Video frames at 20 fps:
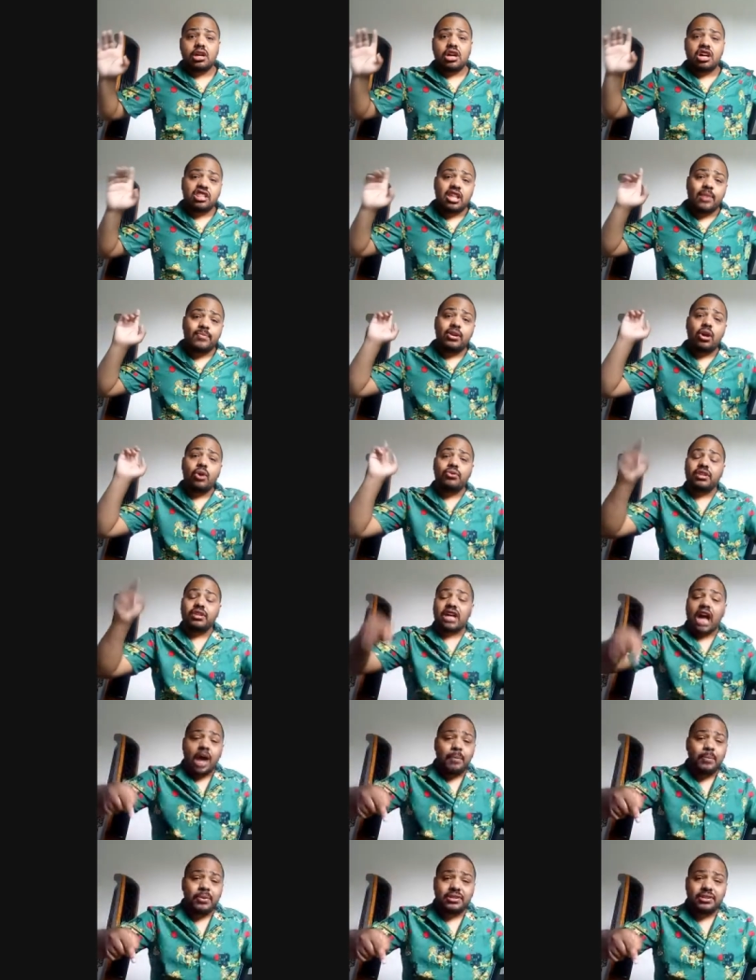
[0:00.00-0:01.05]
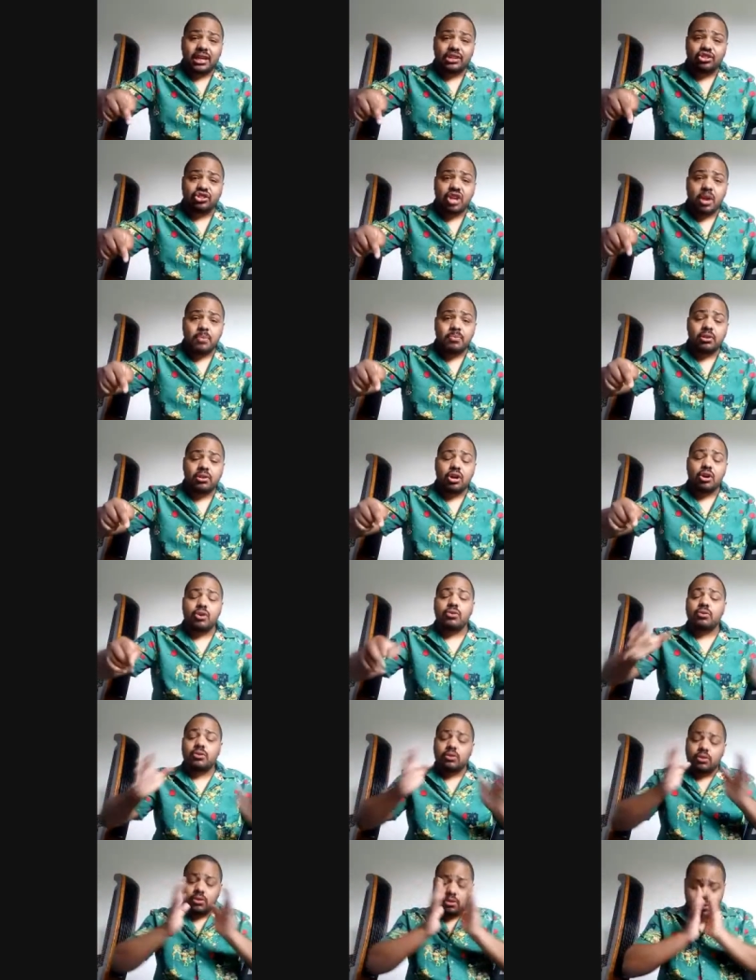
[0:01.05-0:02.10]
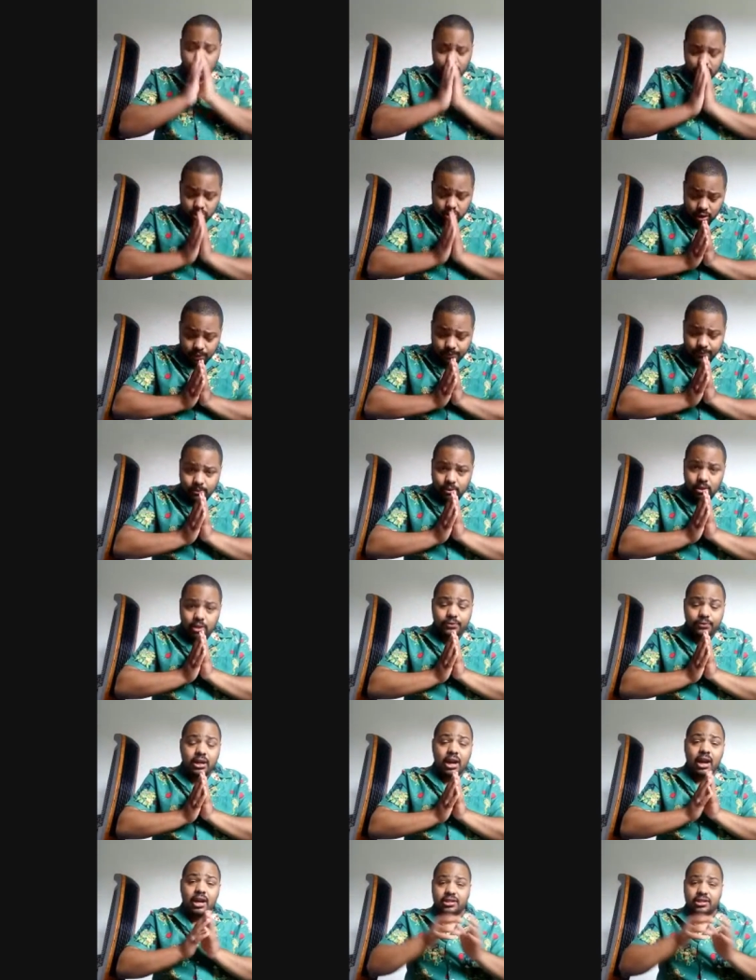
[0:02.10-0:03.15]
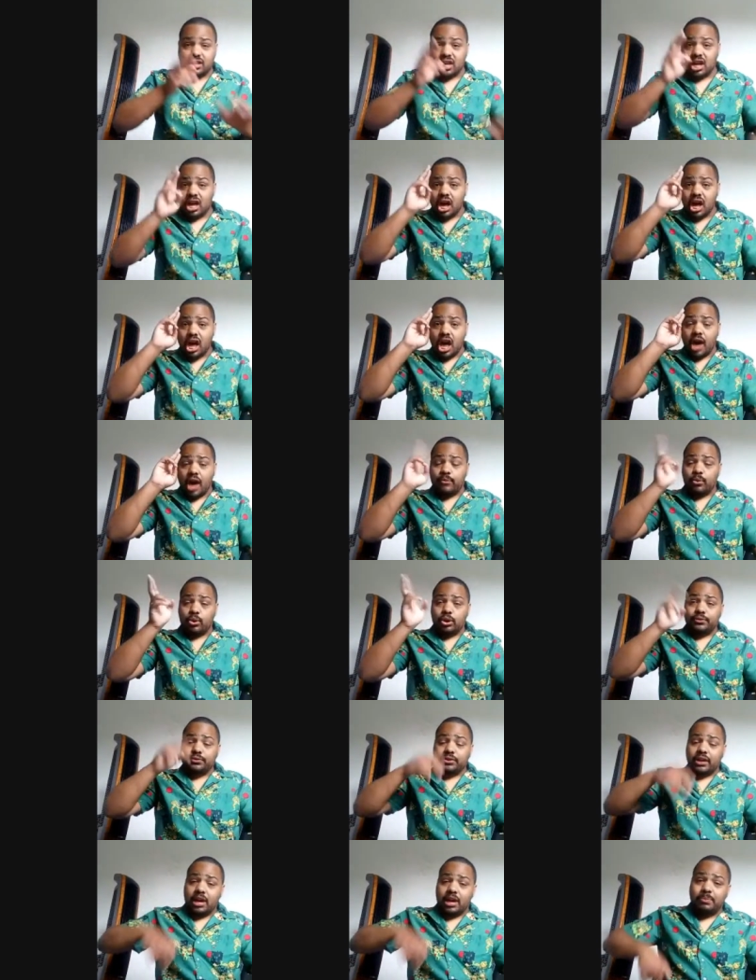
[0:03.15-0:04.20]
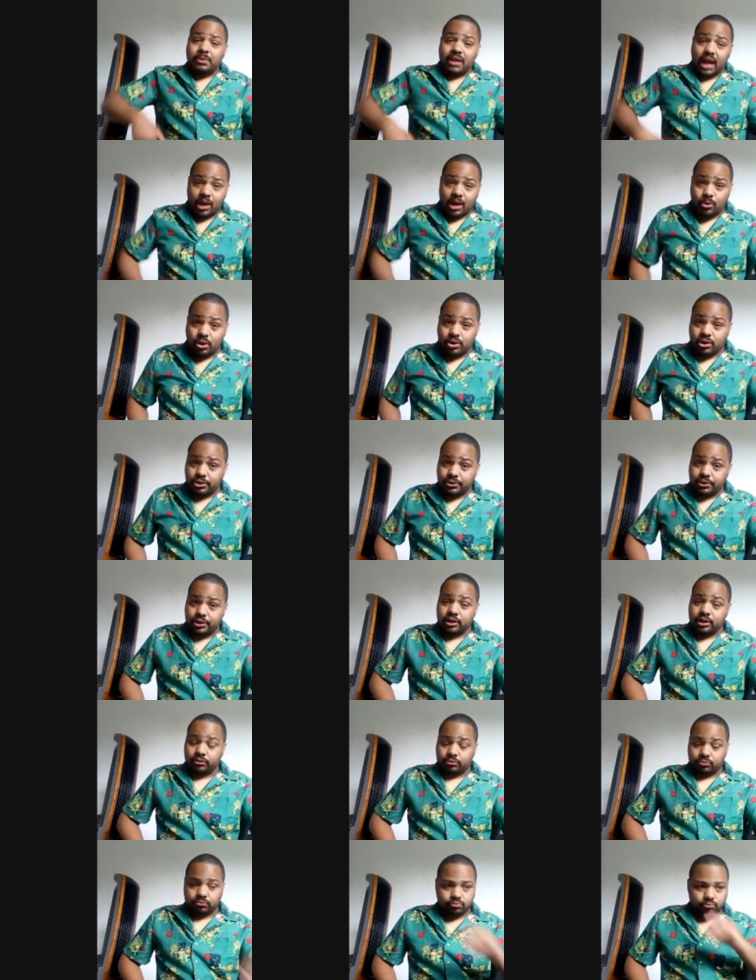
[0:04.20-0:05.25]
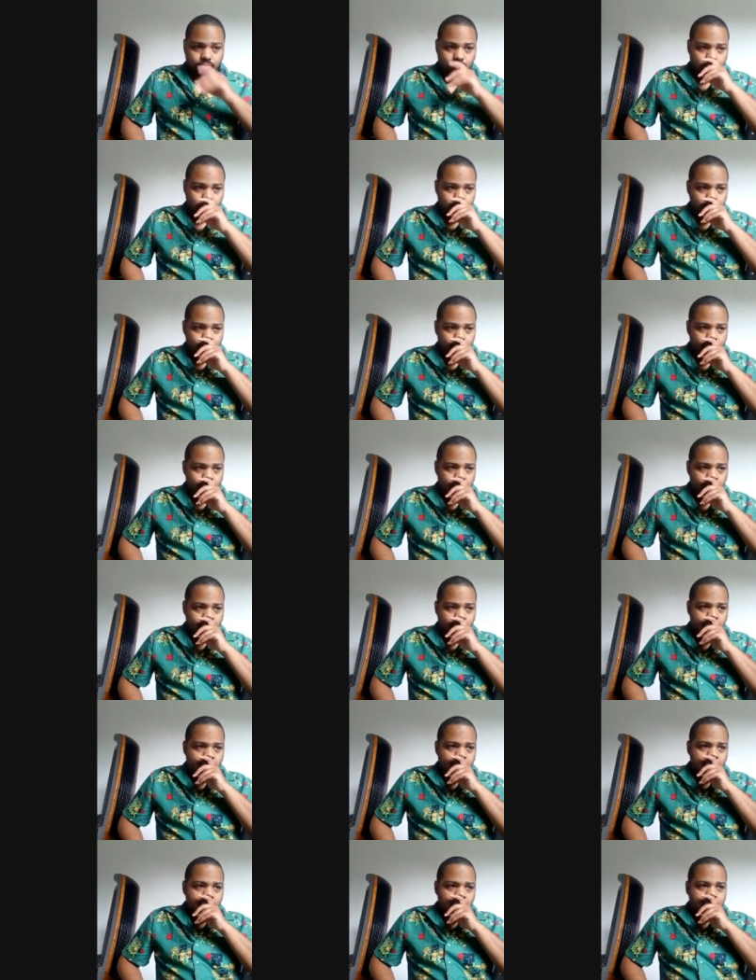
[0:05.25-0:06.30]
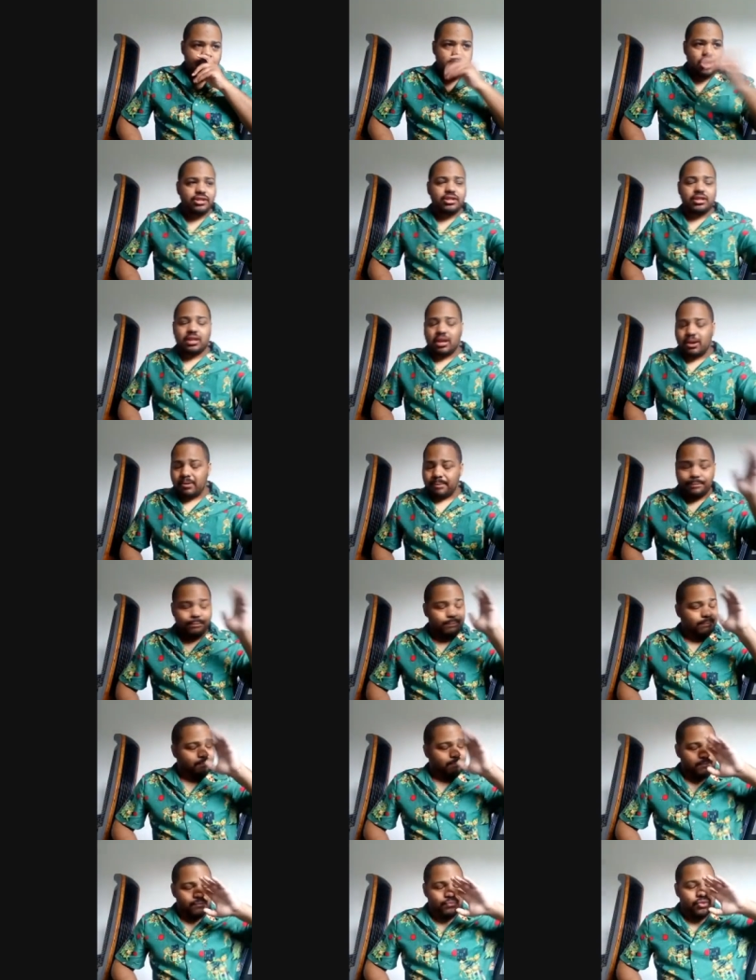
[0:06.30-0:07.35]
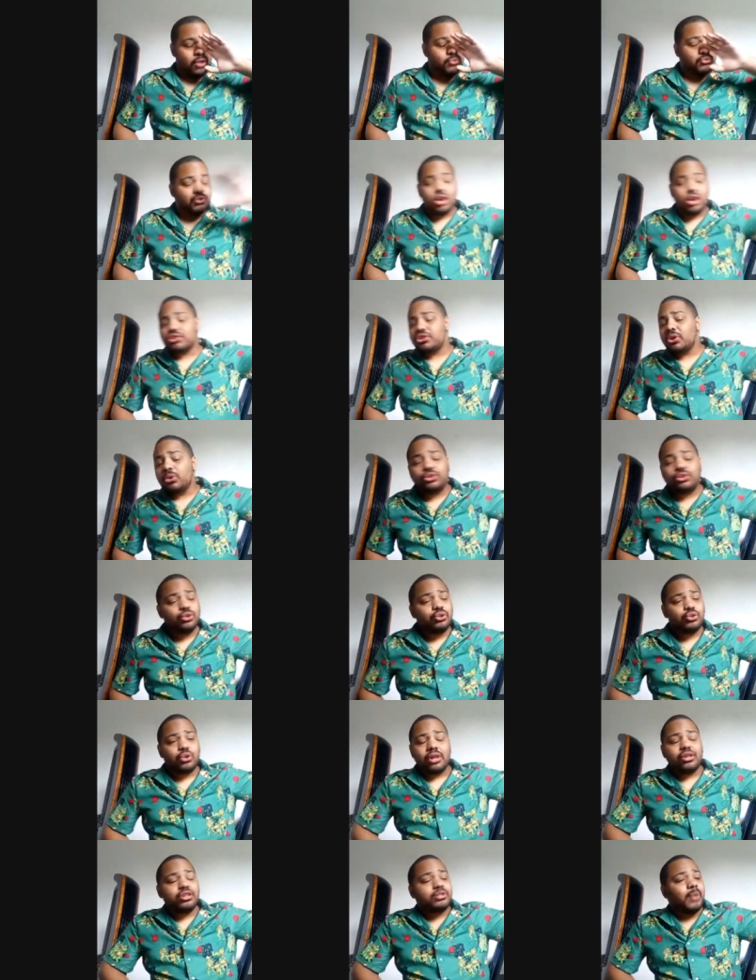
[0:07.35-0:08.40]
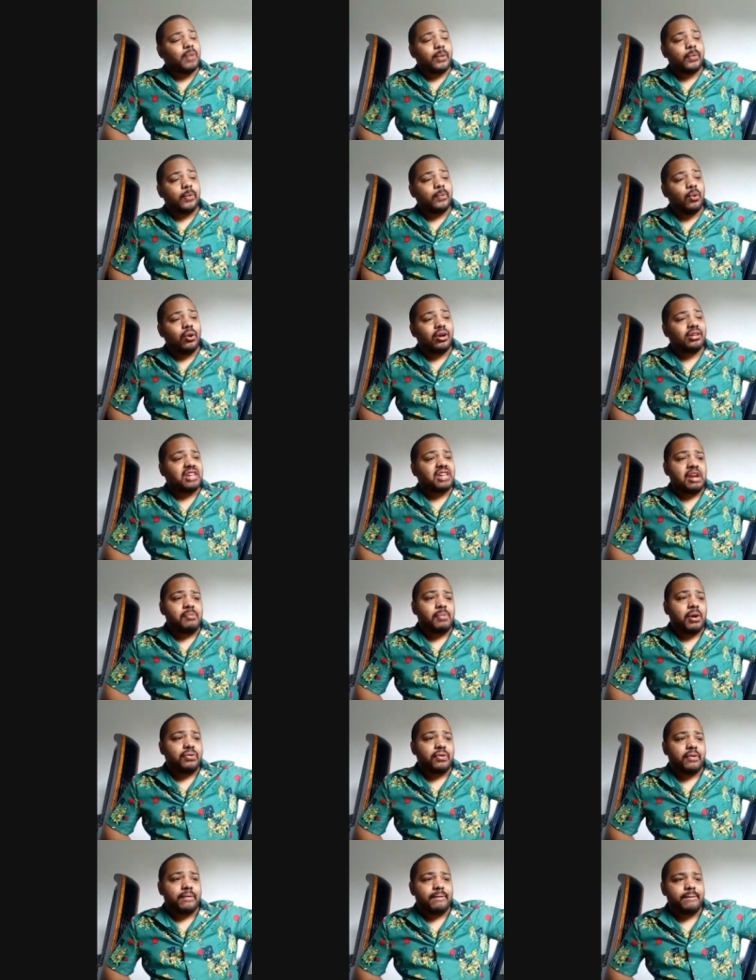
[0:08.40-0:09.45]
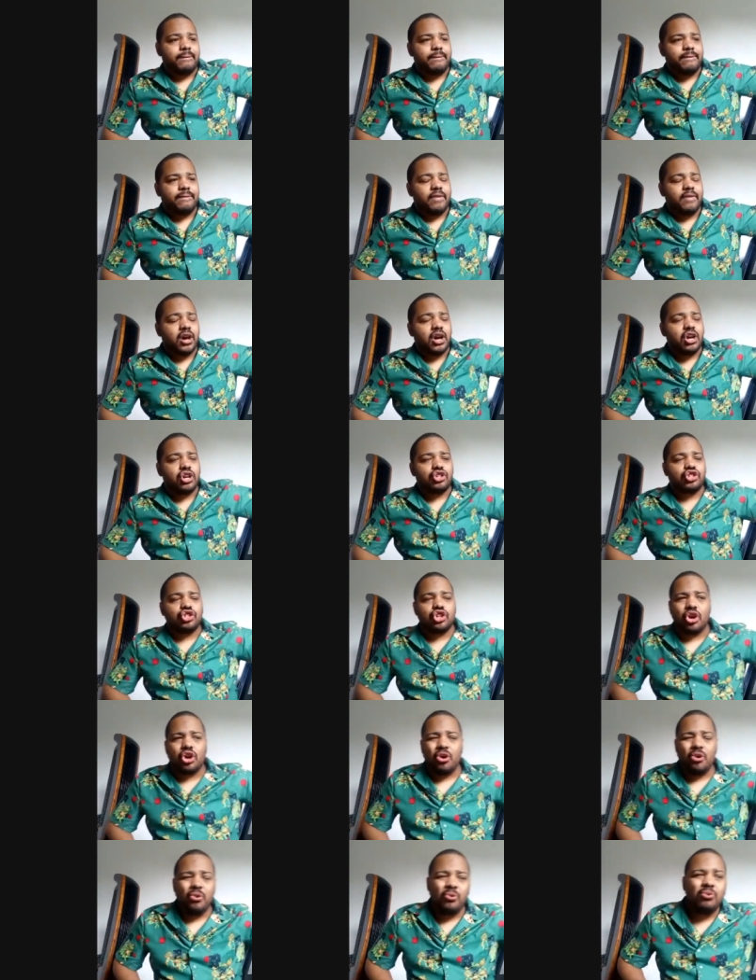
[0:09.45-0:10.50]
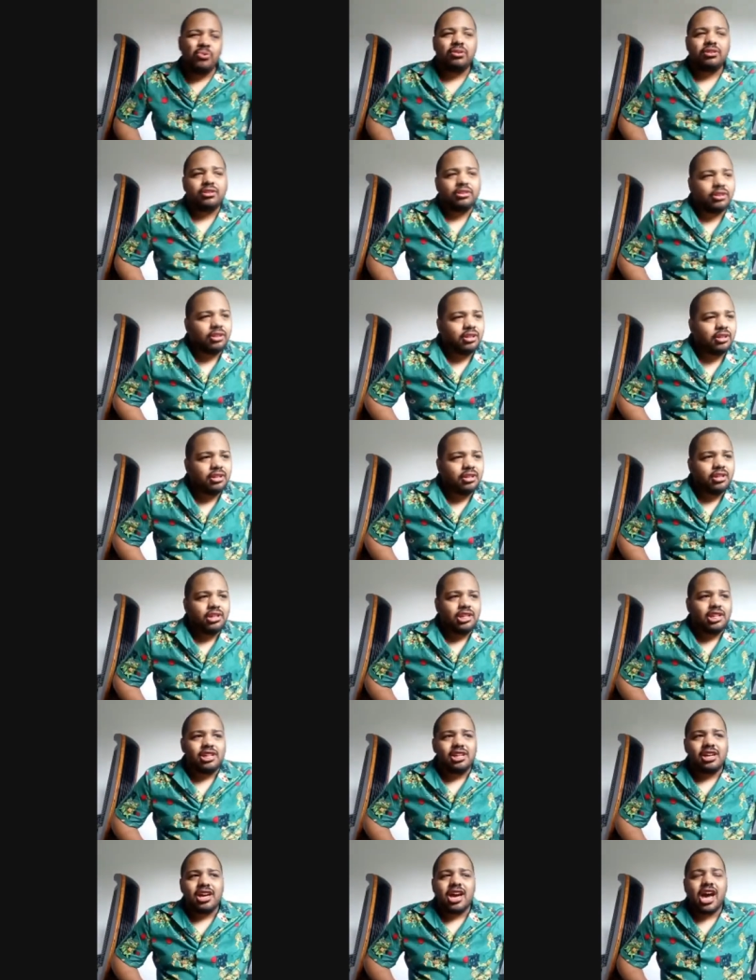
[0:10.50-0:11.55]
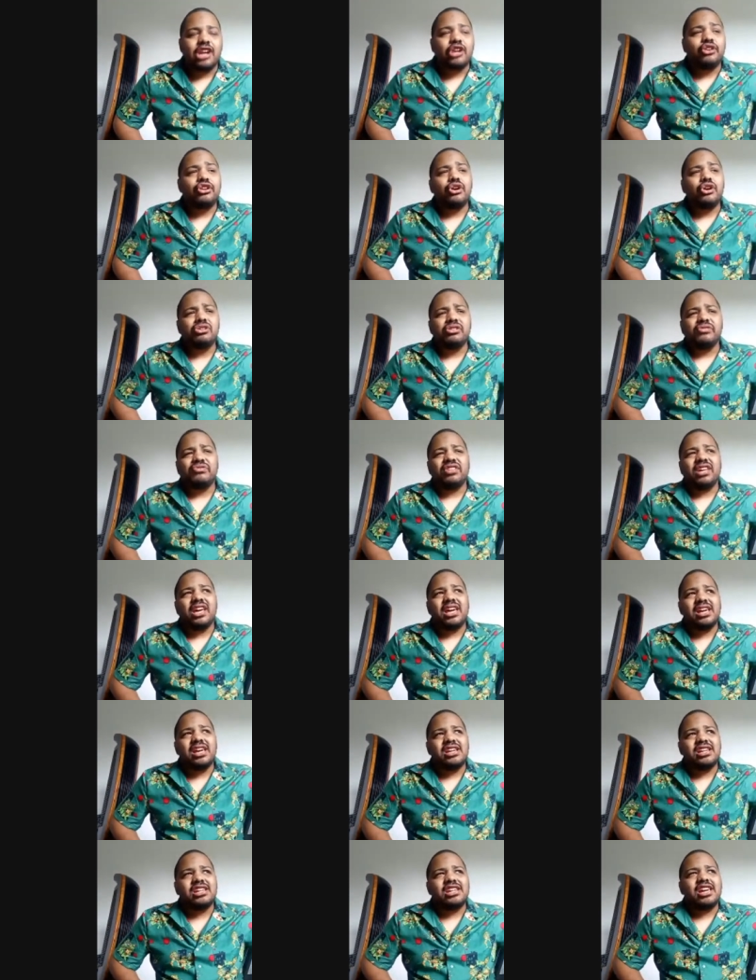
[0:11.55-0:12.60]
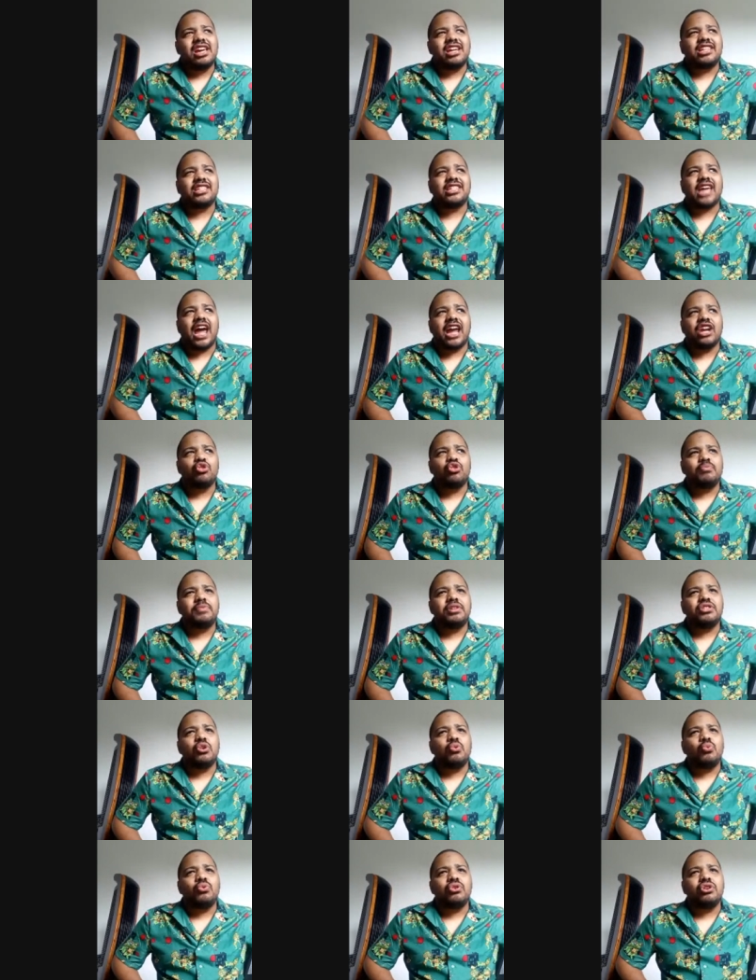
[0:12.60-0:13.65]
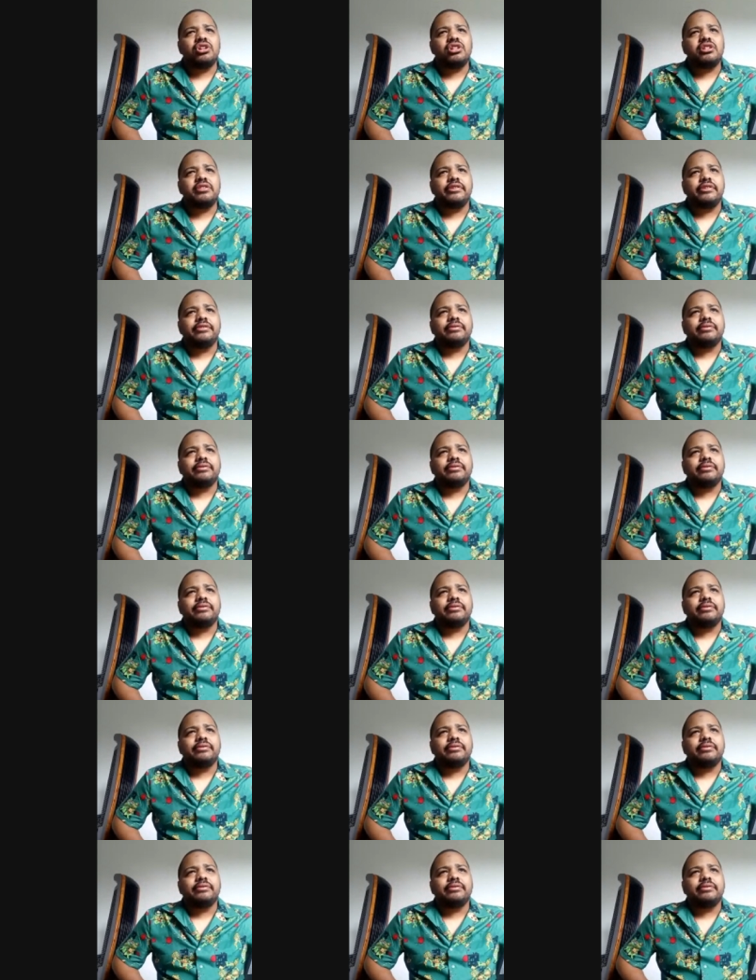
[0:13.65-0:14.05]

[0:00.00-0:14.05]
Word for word: Let me know in the comment section down below. Um, love you guys. One over there, kind one other. Just and um, those those two trailers make me more excited about the uh, show. I don't know if excited would be the word.